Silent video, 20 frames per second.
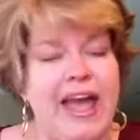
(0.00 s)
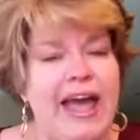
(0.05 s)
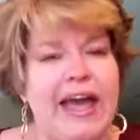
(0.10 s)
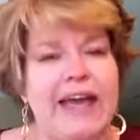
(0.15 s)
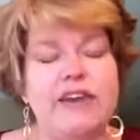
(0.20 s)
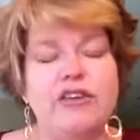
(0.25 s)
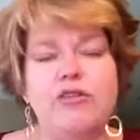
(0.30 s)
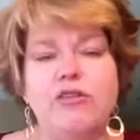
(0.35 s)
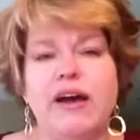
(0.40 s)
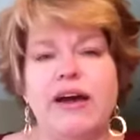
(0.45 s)

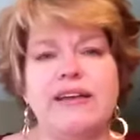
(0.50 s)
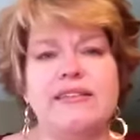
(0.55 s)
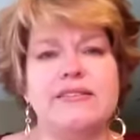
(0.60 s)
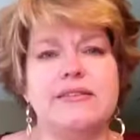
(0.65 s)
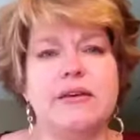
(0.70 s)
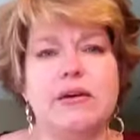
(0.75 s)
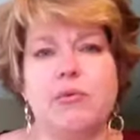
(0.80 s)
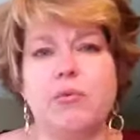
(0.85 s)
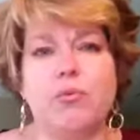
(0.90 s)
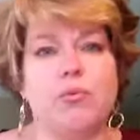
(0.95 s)
And you
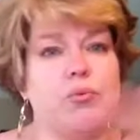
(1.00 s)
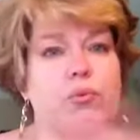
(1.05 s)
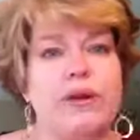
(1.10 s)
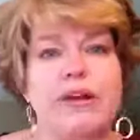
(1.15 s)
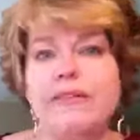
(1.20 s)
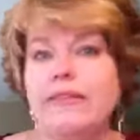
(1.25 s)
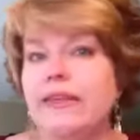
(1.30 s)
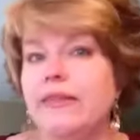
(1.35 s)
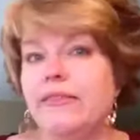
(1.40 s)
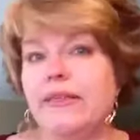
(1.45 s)
guys,
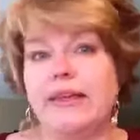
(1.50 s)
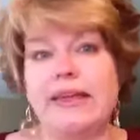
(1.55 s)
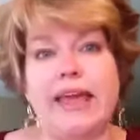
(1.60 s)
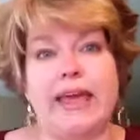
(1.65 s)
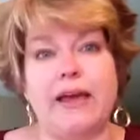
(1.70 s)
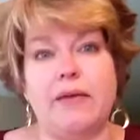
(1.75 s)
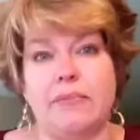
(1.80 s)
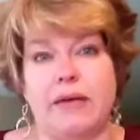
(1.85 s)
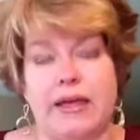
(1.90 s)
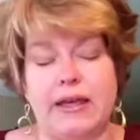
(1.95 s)
really the
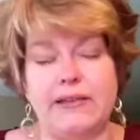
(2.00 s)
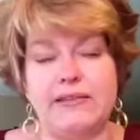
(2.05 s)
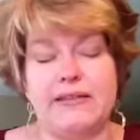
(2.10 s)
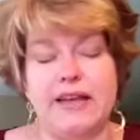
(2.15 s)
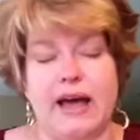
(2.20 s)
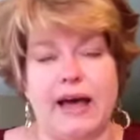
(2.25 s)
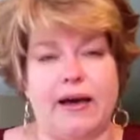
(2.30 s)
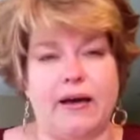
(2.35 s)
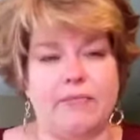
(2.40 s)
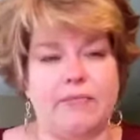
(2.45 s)
gamut,
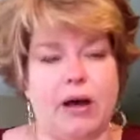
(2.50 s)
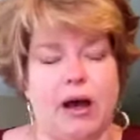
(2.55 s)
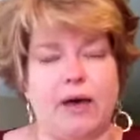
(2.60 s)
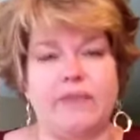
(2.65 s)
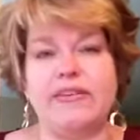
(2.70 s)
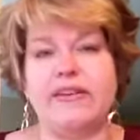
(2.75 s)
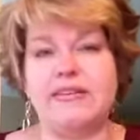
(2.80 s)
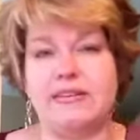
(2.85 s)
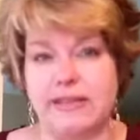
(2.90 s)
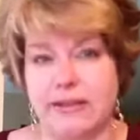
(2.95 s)

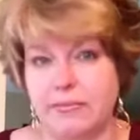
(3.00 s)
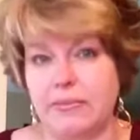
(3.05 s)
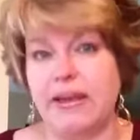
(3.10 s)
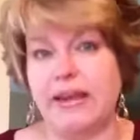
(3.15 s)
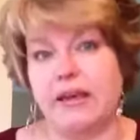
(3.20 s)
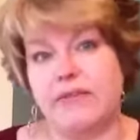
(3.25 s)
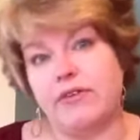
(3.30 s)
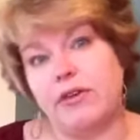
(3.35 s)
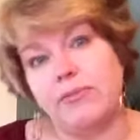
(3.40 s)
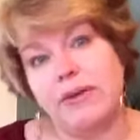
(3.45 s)
obviously
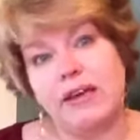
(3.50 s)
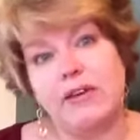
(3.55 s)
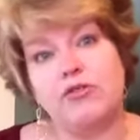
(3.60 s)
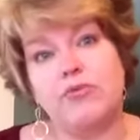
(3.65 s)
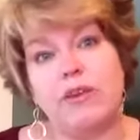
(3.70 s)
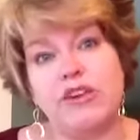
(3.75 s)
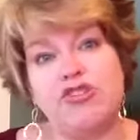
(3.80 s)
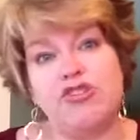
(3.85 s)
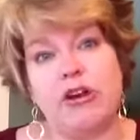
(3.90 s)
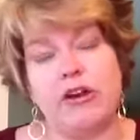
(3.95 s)
many of you, because
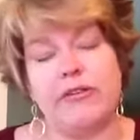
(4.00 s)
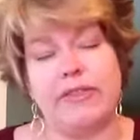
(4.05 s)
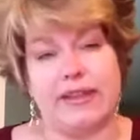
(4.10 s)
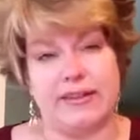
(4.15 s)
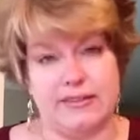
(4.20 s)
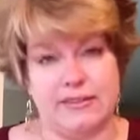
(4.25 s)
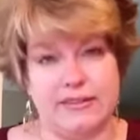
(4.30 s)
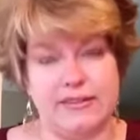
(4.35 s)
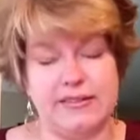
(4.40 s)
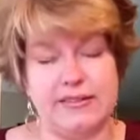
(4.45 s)
we share
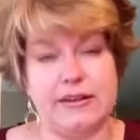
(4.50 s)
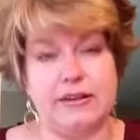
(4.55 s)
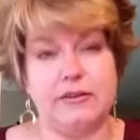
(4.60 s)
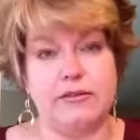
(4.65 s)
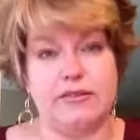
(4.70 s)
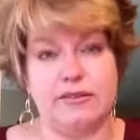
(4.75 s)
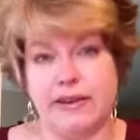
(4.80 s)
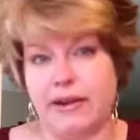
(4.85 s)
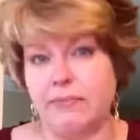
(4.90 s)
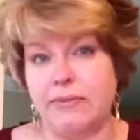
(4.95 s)
this
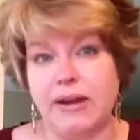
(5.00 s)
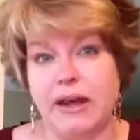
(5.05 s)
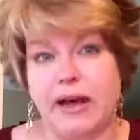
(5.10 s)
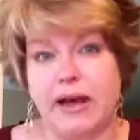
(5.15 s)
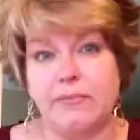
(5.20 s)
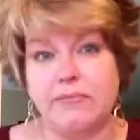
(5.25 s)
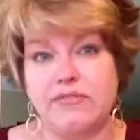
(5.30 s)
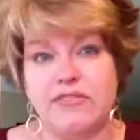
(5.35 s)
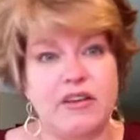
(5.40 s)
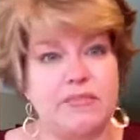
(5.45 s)
listed, Stampin'
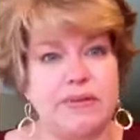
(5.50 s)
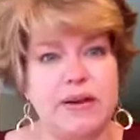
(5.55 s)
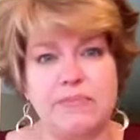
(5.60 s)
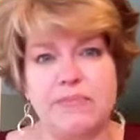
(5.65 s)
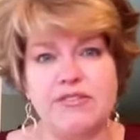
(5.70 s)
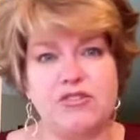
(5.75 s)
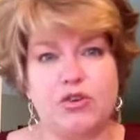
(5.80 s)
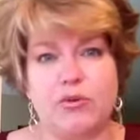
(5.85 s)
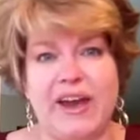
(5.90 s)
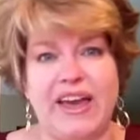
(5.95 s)
Up. Stampin' Up!
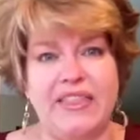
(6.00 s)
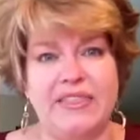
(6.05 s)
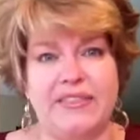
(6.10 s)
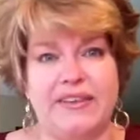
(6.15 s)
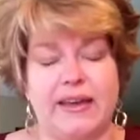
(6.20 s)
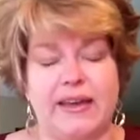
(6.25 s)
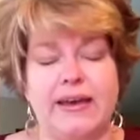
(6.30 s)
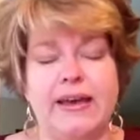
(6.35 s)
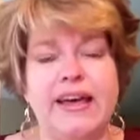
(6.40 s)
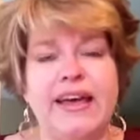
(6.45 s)
Is a great
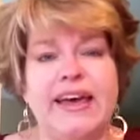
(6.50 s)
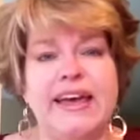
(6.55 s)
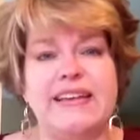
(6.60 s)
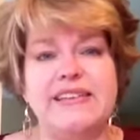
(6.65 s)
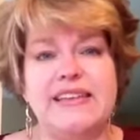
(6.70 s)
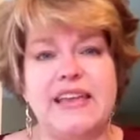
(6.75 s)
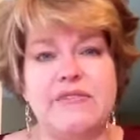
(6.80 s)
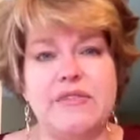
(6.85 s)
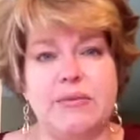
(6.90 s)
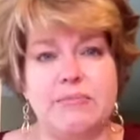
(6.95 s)
thing.
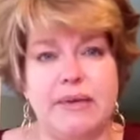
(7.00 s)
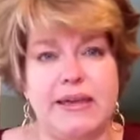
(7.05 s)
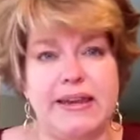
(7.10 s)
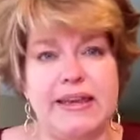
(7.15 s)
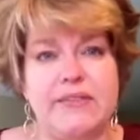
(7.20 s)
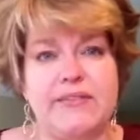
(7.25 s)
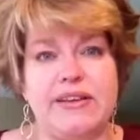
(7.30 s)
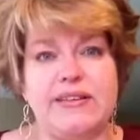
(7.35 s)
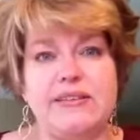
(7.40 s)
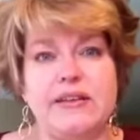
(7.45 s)
It's given
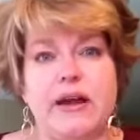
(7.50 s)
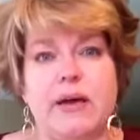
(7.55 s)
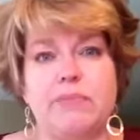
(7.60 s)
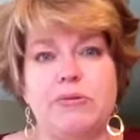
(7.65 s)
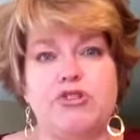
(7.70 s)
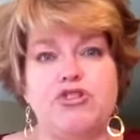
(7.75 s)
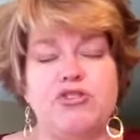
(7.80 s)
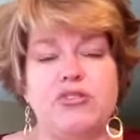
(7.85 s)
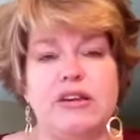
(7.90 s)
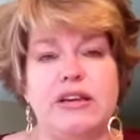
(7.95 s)
many of us an
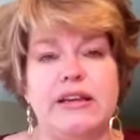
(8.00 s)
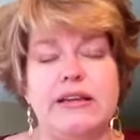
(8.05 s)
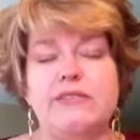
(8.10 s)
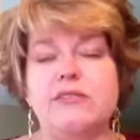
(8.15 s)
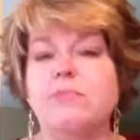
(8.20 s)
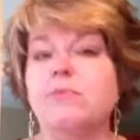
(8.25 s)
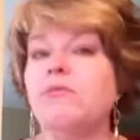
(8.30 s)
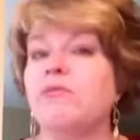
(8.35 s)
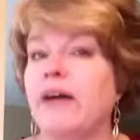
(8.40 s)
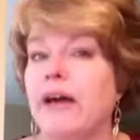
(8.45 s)
opportunity
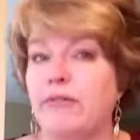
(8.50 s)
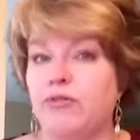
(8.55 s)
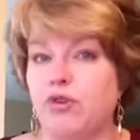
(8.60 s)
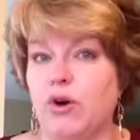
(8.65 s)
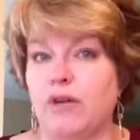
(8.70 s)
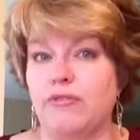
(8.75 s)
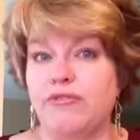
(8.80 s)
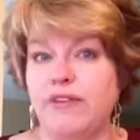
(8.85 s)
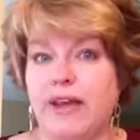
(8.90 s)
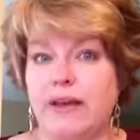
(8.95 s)
to provide for
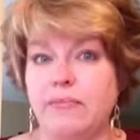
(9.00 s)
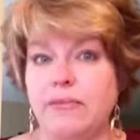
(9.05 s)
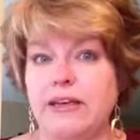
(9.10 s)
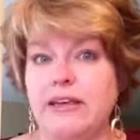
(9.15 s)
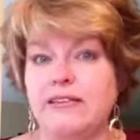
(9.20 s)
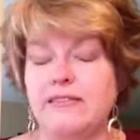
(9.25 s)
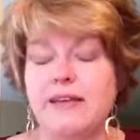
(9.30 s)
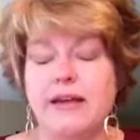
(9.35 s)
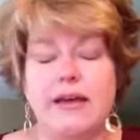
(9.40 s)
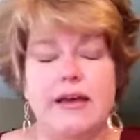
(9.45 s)
our
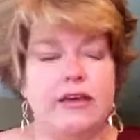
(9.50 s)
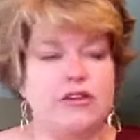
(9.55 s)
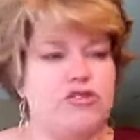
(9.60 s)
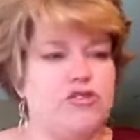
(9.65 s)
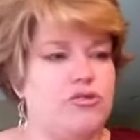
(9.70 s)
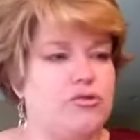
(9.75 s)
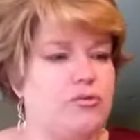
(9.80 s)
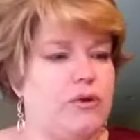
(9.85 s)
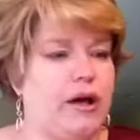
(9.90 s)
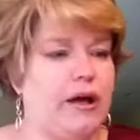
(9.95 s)
families,
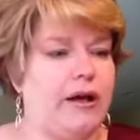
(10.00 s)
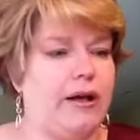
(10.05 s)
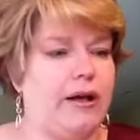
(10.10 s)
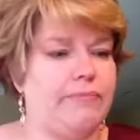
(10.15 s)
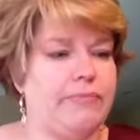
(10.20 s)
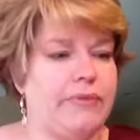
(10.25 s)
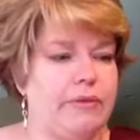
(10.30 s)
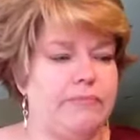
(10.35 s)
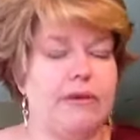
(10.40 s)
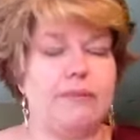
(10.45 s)
to
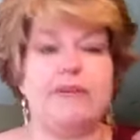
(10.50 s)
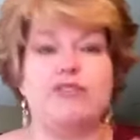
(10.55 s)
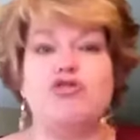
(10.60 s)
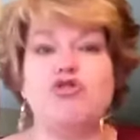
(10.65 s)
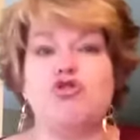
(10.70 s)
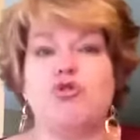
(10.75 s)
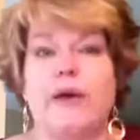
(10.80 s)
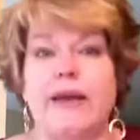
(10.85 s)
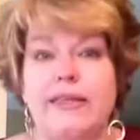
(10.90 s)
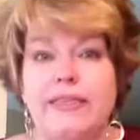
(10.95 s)
maybe
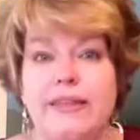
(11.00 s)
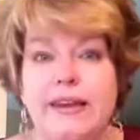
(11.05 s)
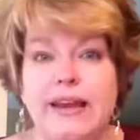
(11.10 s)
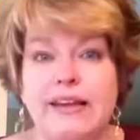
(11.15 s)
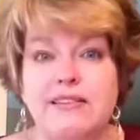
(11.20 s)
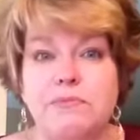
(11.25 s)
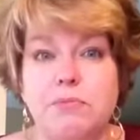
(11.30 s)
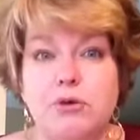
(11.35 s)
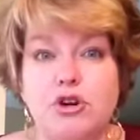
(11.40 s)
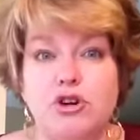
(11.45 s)
strengthen
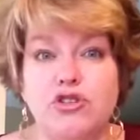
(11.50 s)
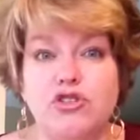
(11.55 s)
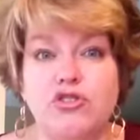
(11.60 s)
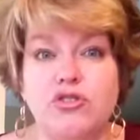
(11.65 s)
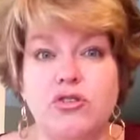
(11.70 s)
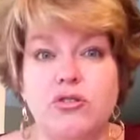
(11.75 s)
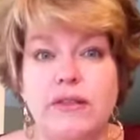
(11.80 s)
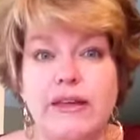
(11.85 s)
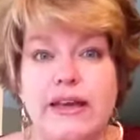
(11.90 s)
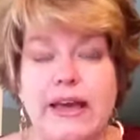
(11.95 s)
us
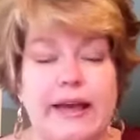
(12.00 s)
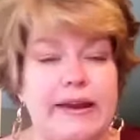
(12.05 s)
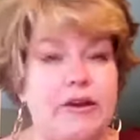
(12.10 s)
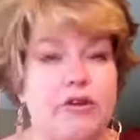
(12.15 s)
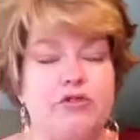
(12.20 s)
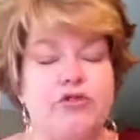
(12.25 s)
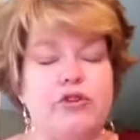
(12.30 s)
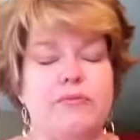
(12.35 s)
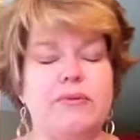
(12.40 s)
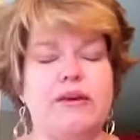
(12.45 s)
personally. I know
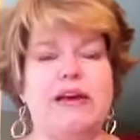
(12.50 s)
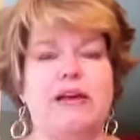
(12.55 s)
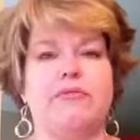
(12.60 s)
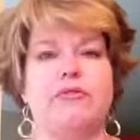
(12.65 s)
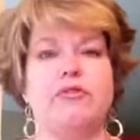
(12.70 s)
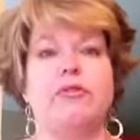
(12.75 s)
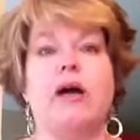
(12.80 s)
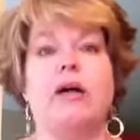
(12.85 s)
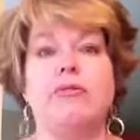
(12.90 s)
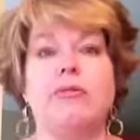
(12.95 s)
for me, I've
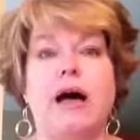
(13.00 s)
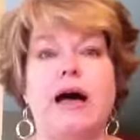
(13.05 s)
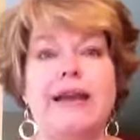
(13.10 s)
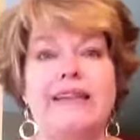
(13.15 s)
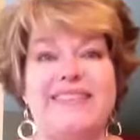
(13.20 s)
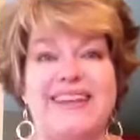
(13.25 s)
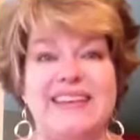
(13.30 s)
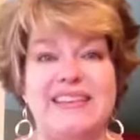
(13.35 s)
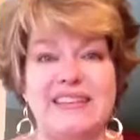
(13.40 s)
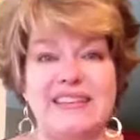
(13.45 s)
learned a lot
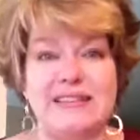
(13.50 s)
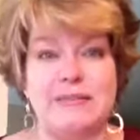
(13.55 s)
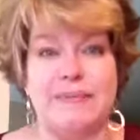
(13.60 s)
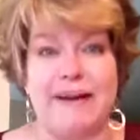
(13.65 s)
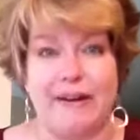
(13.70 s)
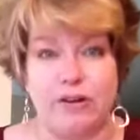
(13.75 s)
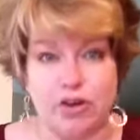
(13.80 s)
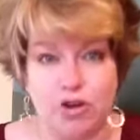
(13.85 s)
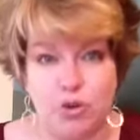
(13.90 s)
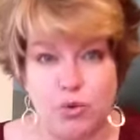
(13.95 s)
of lessons
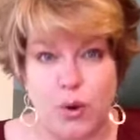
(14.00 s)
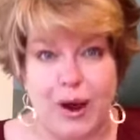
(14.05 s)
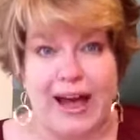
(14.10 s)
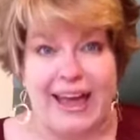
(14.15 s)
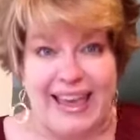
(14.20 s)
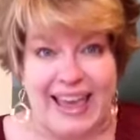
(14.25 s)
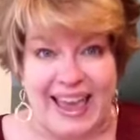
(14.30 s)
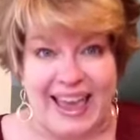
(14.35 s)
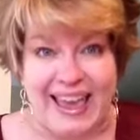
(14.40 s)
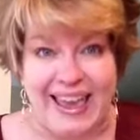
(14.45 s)
about who
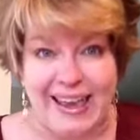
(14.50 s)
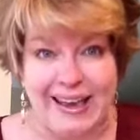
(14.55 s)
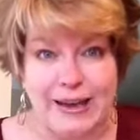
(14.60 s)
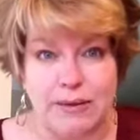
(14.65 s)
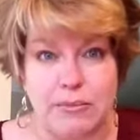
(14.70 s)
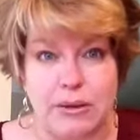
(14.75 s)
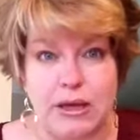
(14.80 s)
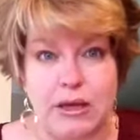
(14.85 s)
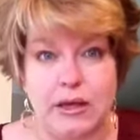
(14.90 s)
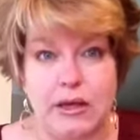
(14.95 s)
I
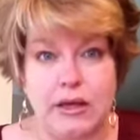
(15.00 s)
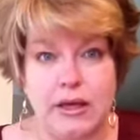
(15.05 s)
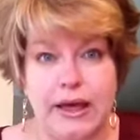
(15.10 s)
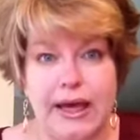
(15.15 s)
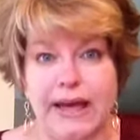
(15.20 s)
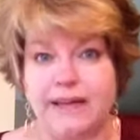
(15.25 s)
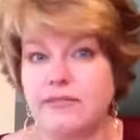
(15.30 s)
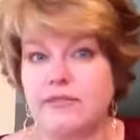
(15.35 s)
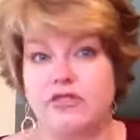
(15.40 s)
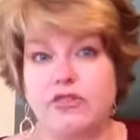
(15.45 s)
am
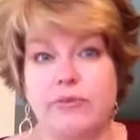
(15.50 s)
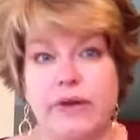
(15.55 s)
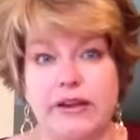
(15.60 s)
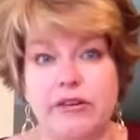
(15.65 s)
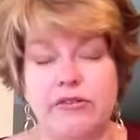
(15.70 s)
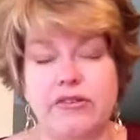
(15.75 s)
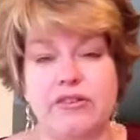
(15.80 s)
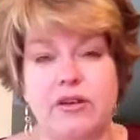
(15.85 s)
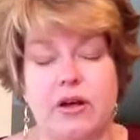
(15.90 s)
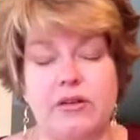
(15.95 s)
as a
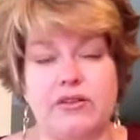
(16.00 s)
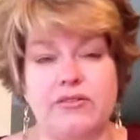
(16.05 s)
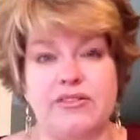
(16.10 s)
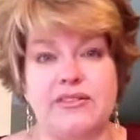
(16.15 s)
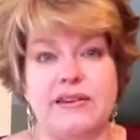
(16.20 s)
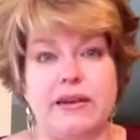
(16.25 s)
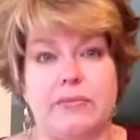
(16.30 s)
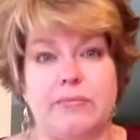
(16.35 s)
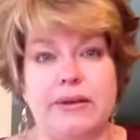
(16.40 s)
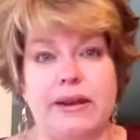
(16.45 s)
direct result of
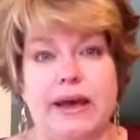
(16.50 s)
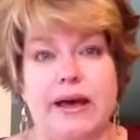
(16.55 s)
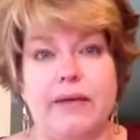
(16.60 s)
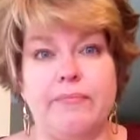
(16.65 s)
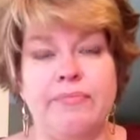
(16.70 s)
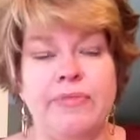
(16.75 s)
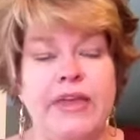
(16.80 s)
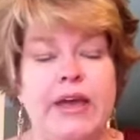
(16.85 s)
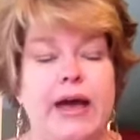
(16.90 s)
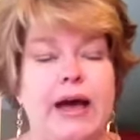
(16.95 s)
Stampin'
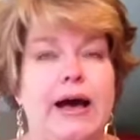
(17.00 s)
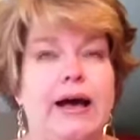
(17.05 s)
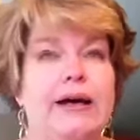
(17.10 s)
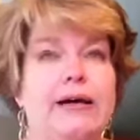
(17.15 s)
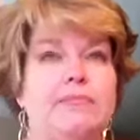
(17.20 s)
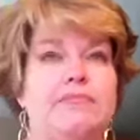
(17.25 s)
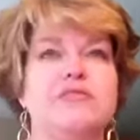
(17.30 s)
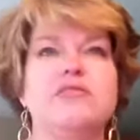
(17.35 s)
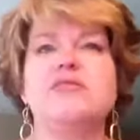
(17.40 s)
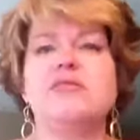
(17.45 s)

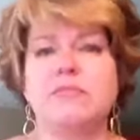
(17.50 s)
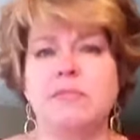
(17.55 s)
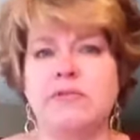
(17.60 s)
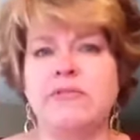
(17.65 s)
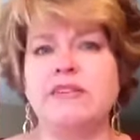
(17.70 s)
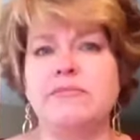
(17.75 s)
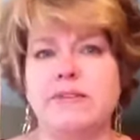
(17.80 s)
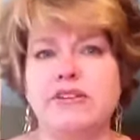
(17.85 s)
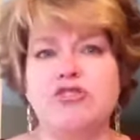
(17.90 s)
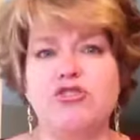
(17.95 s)
Up! So some of
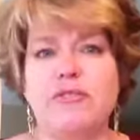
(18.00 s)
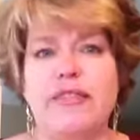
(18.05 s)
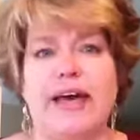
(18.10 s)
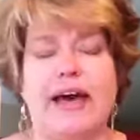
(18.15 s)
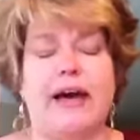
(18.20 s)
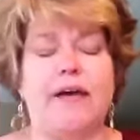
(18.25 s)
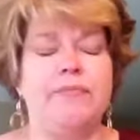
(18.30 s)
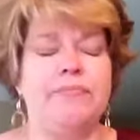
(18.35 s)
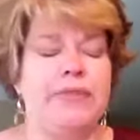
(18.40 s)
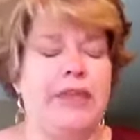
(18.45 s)
us mentioned
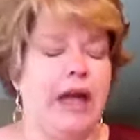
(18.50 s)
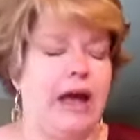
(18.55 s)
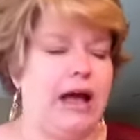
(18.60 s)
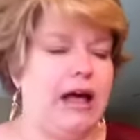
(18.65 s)
that.